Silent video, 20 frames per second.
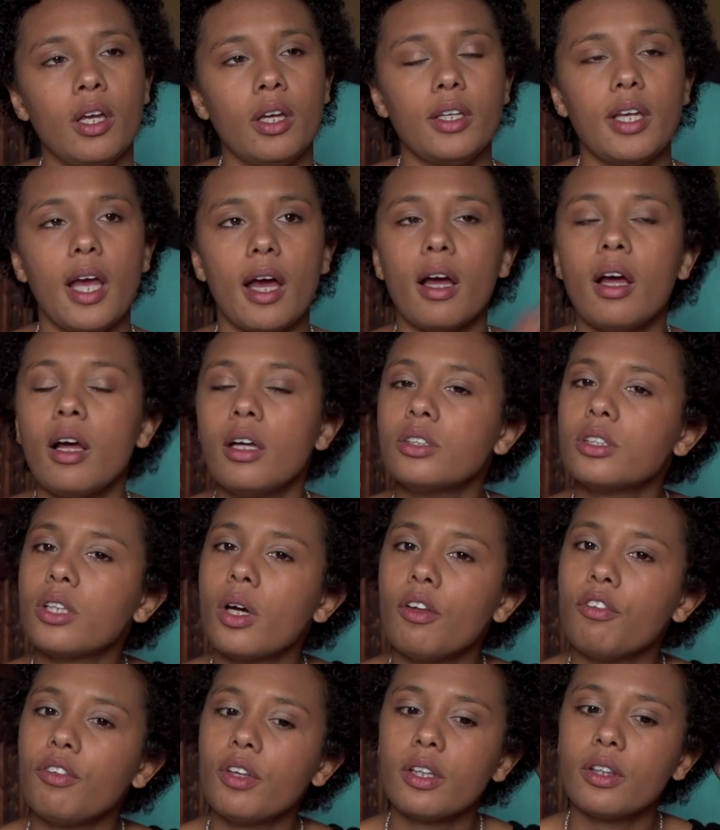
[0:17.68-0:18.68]
Yeah,
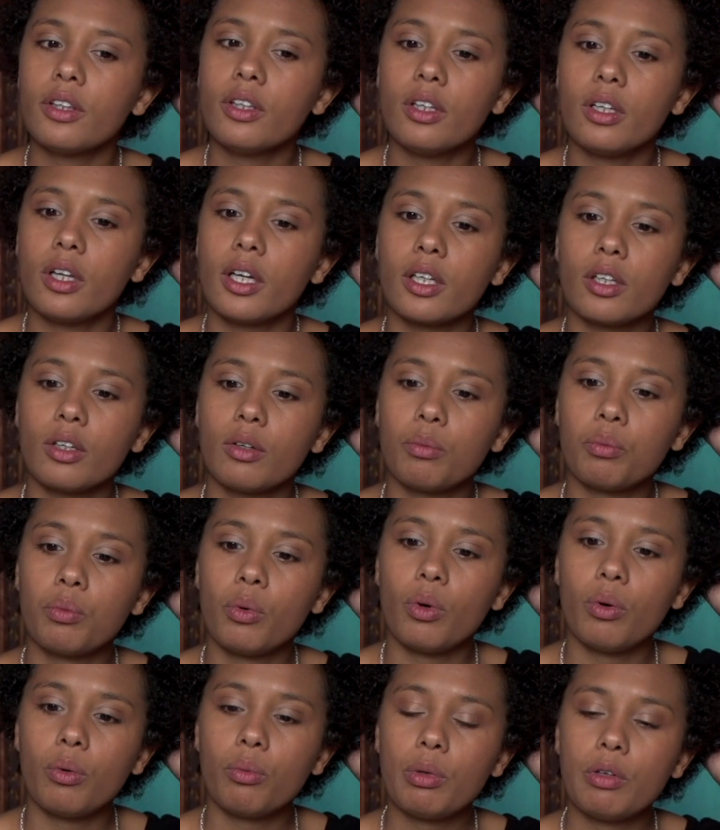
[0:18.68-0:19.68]
so I think that like
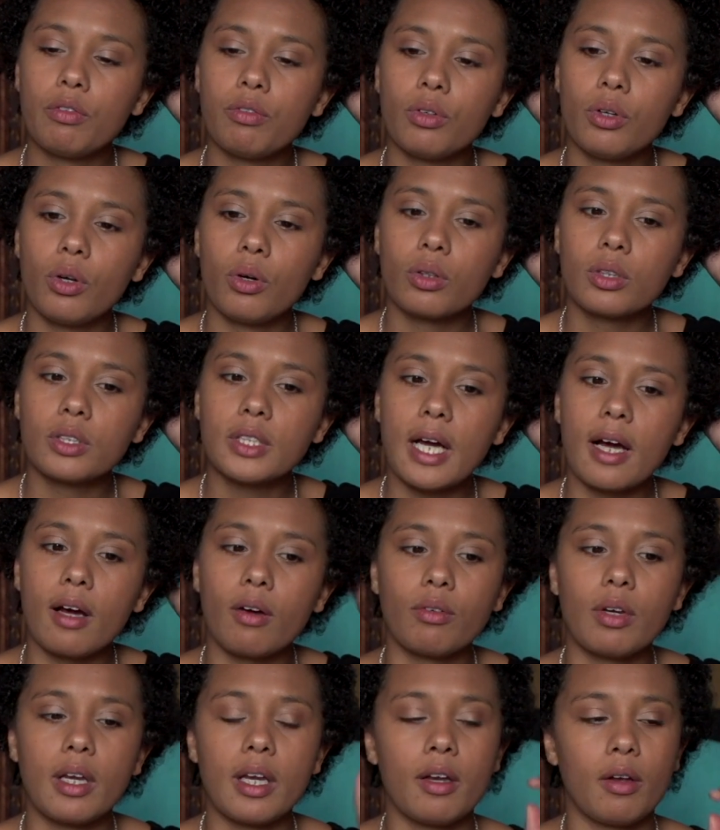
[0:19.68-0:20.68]
what with
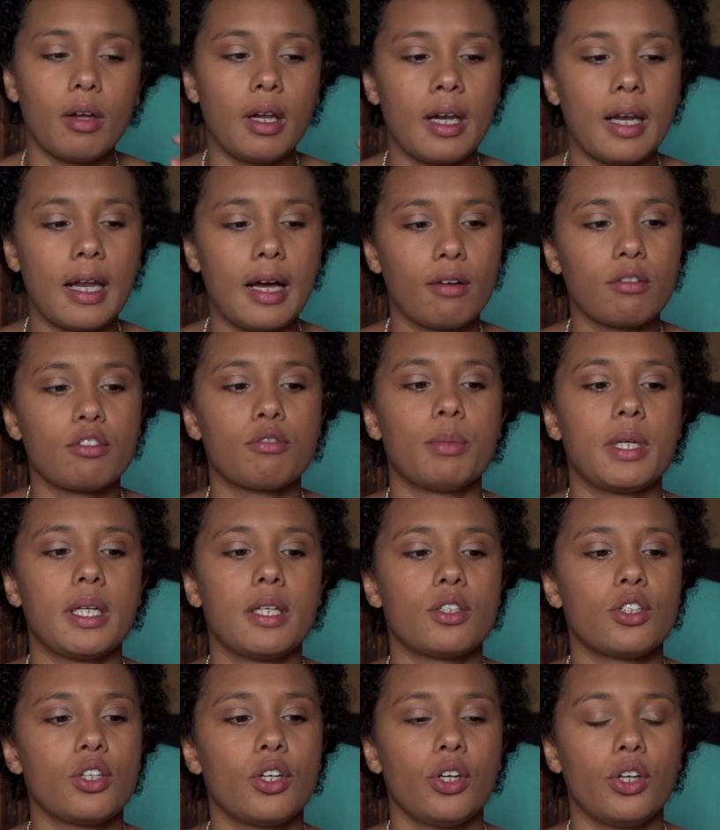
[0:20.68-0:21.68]
lockdown, it allowed
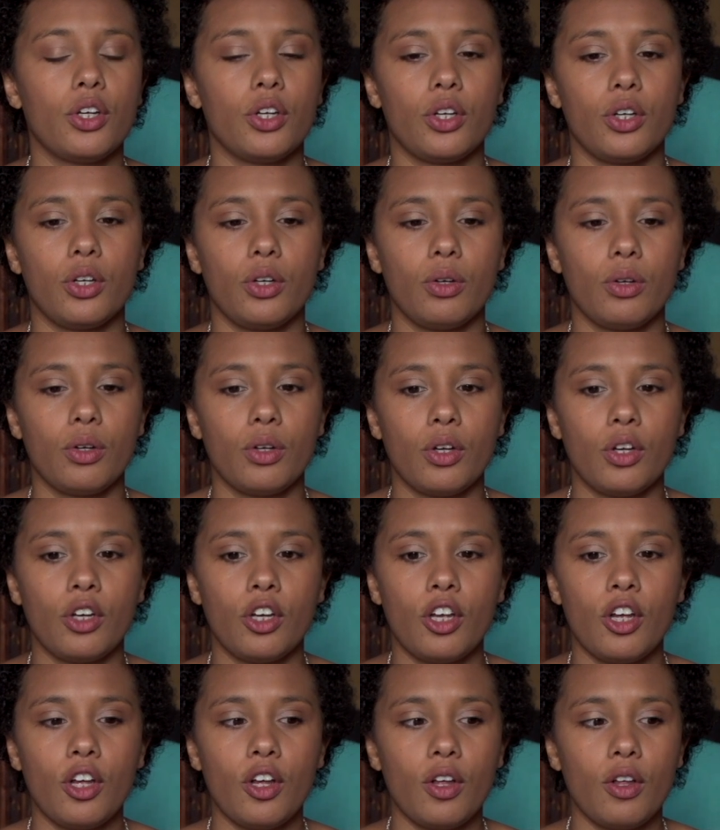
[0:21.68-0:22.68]
me to
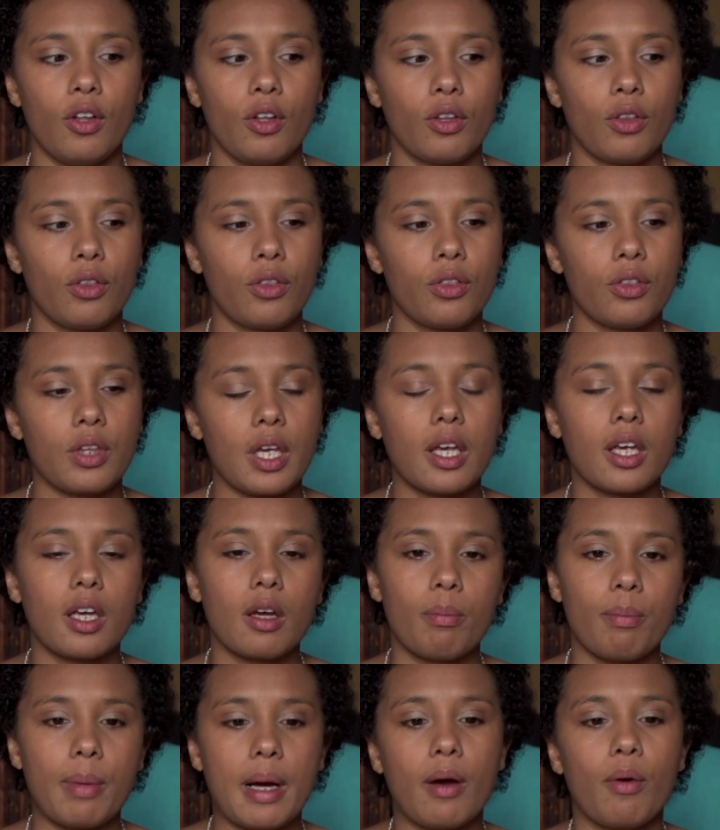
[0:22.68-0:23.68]
think
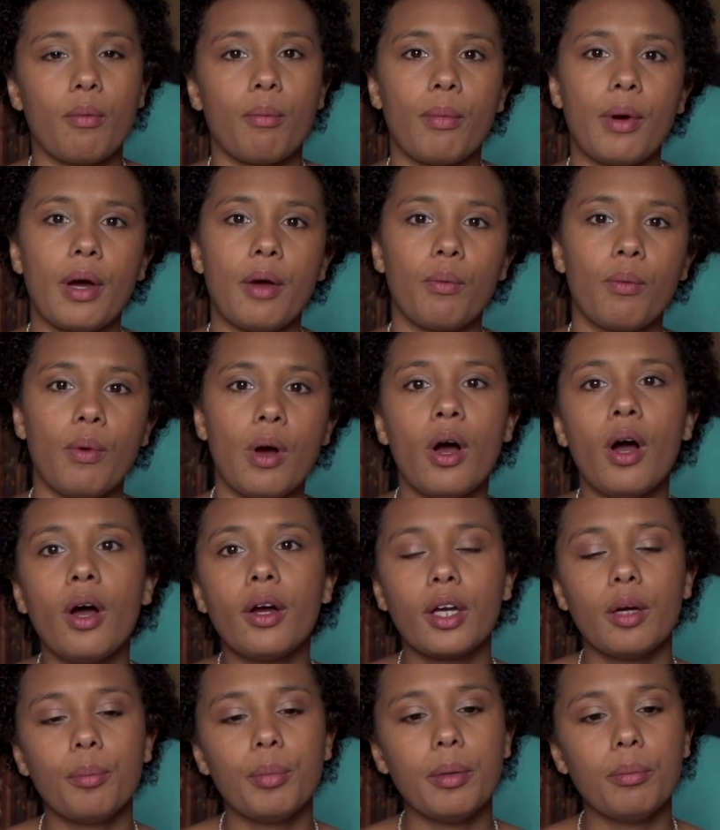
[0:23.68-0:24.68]
about my
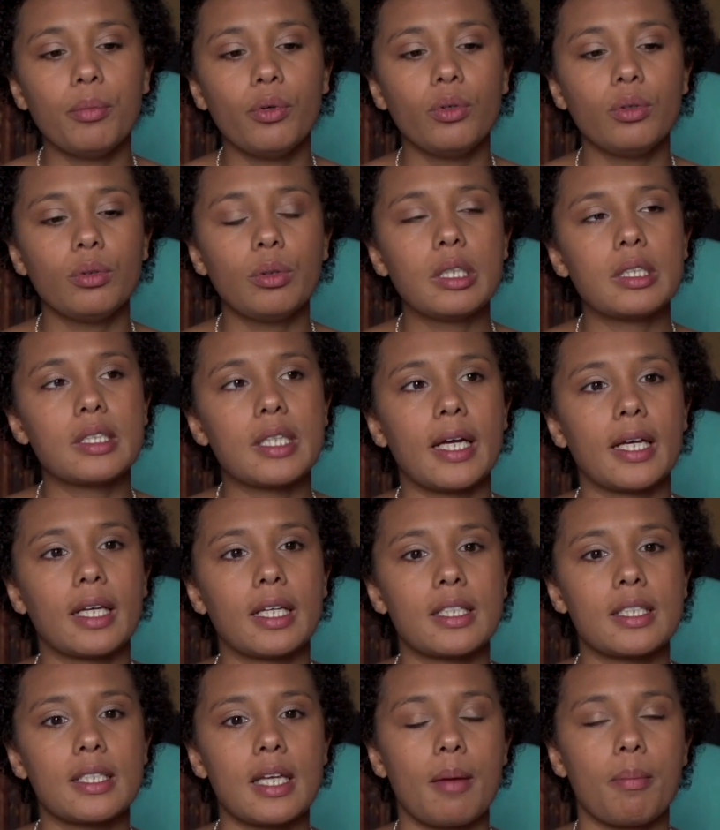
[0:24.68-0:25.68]
work a bit more and
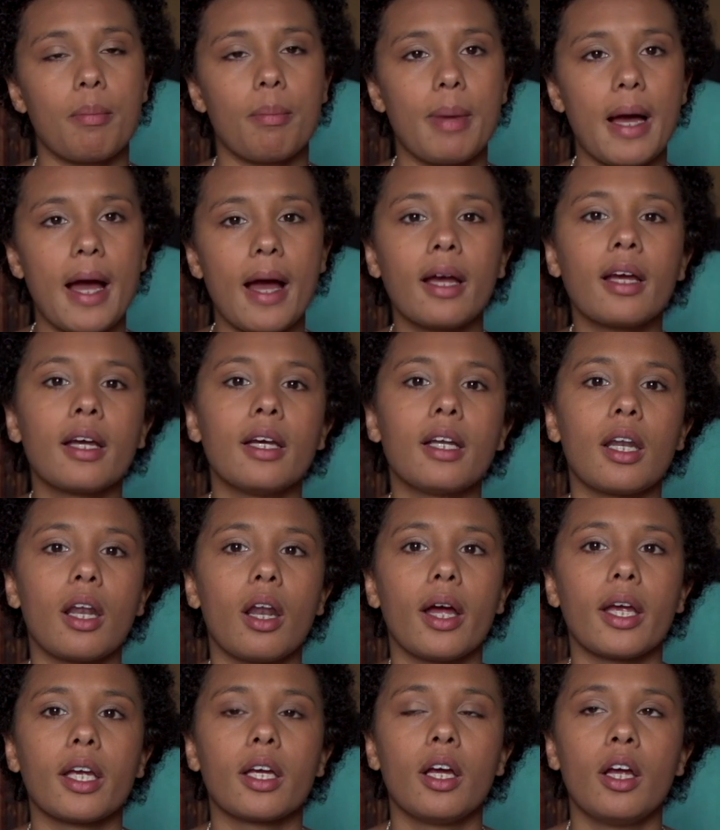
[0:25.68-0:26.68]
take a step back and
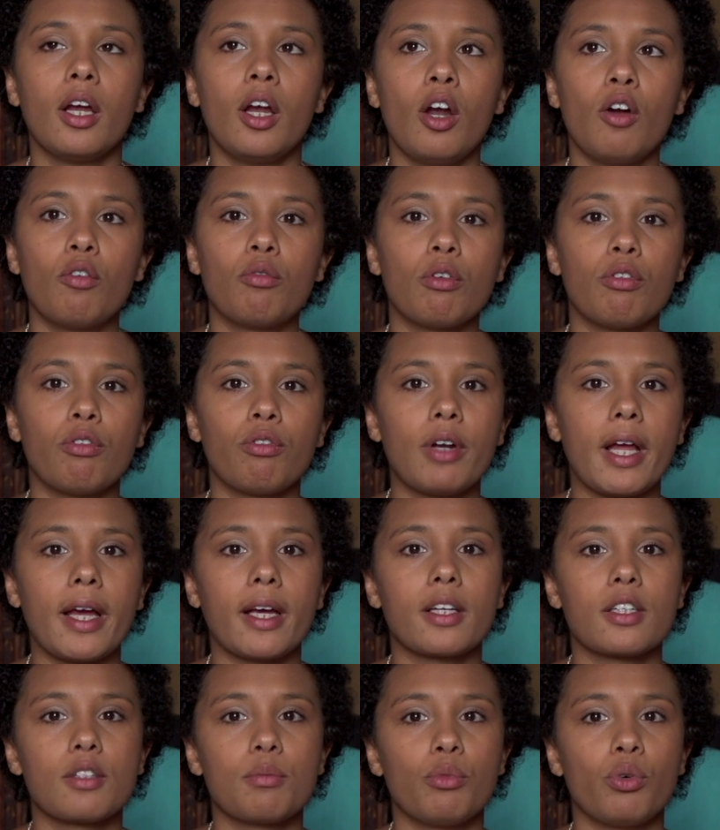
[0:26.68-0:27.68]
like
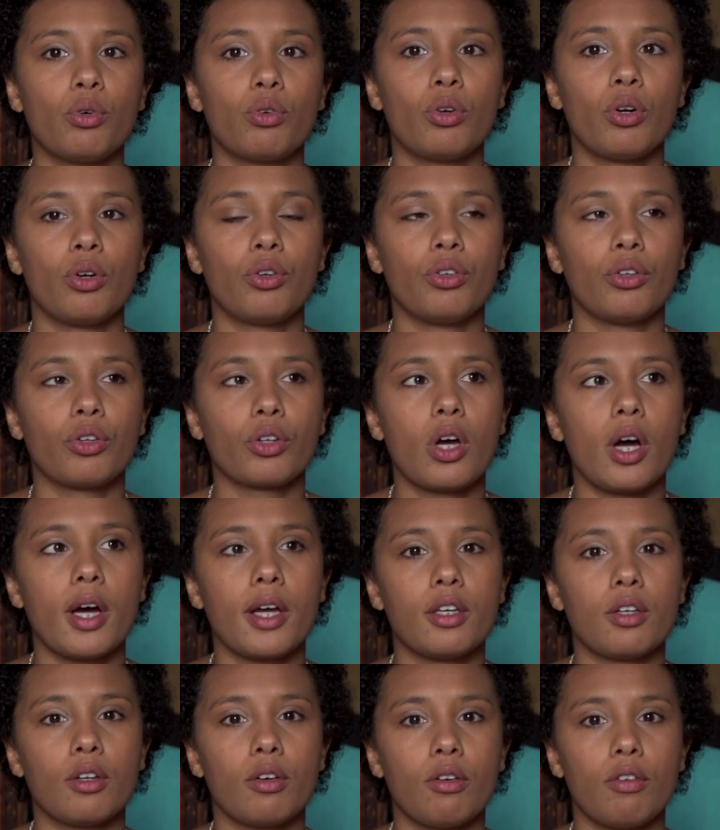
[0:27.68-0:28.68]
reflect more on
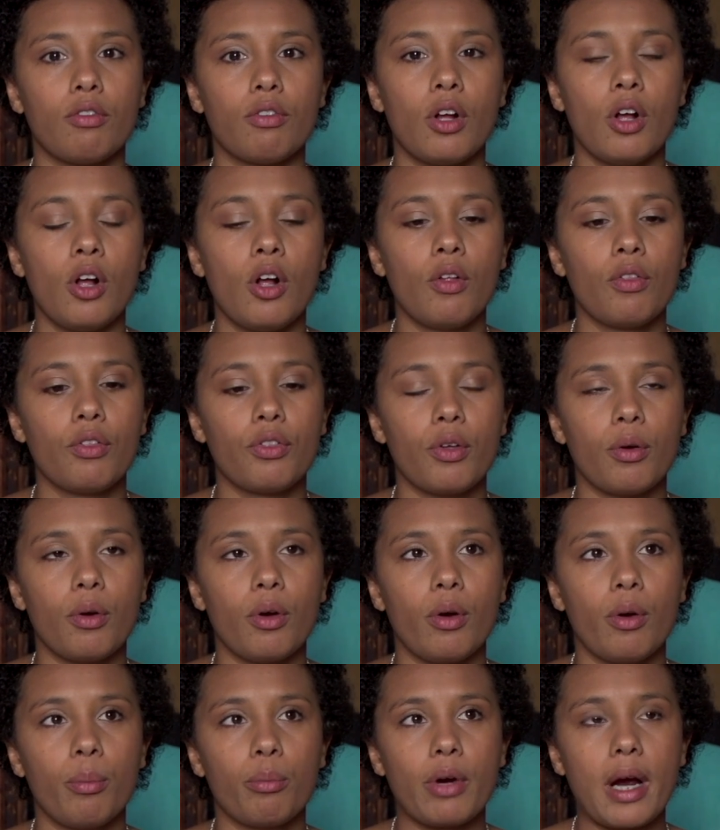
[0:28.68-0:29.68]
kind of
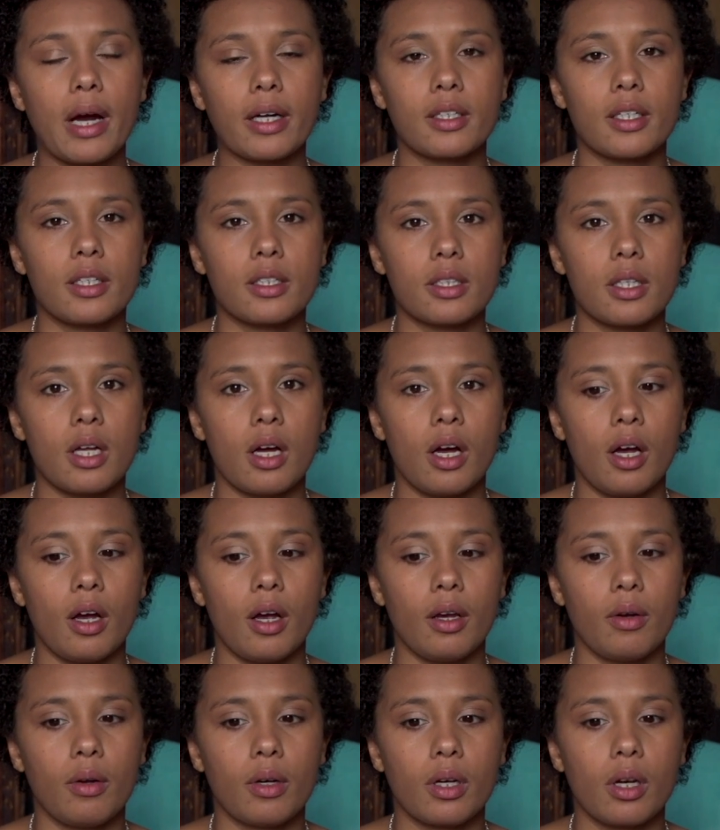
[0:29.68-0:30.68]
the practice that
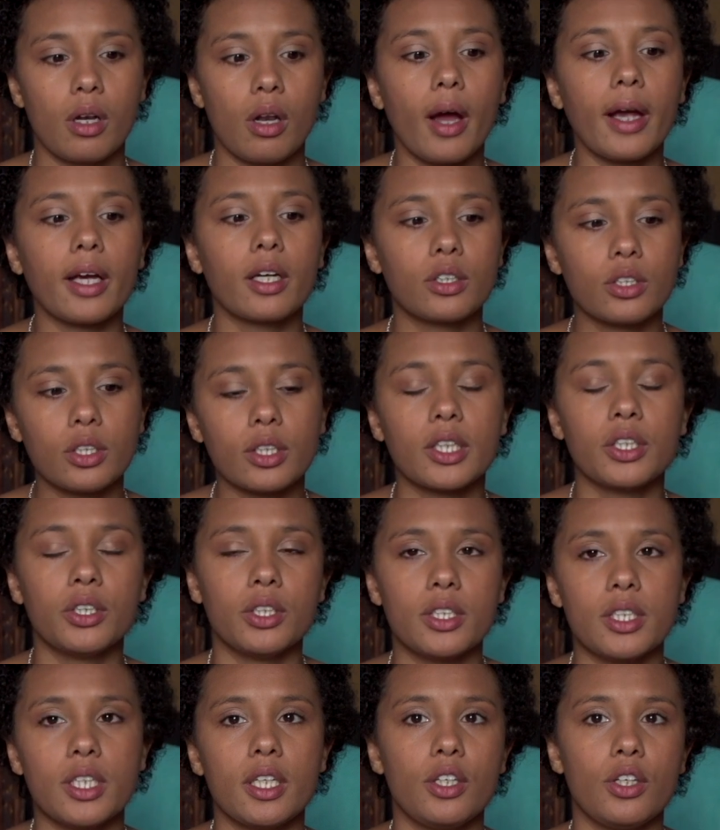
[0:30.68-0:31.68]
I like to
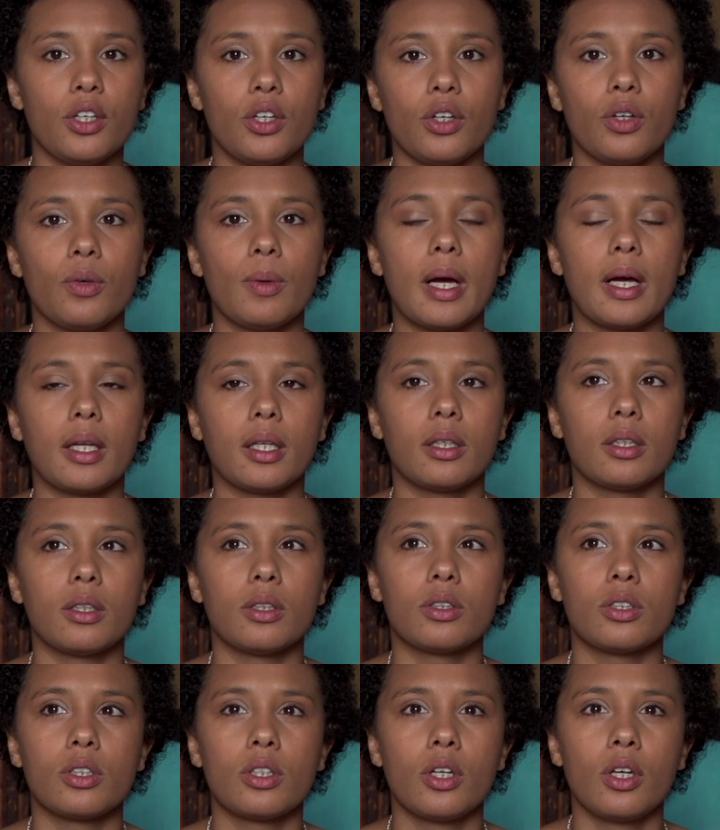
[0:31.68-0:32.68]
continue
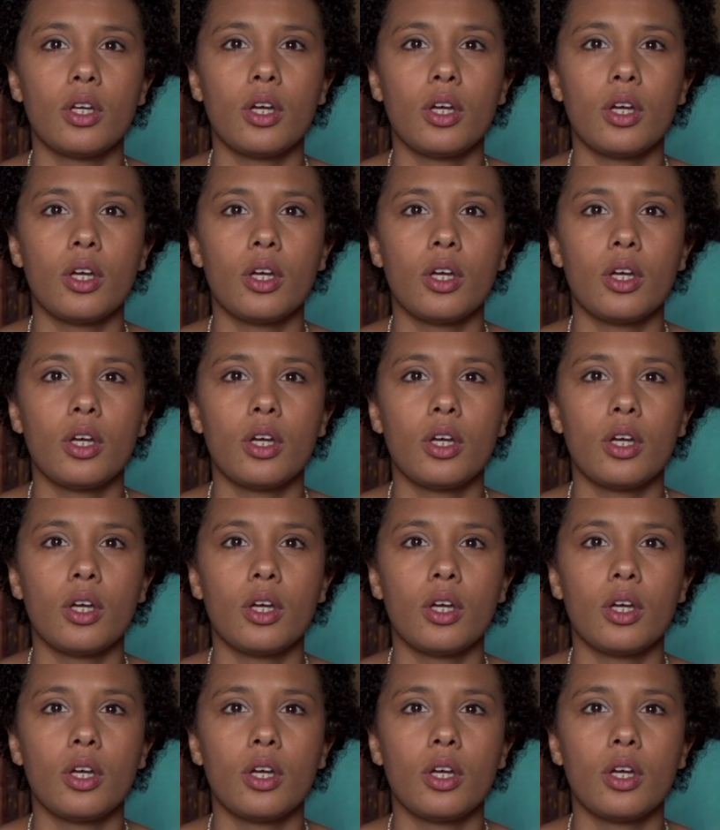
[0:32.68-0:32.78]
and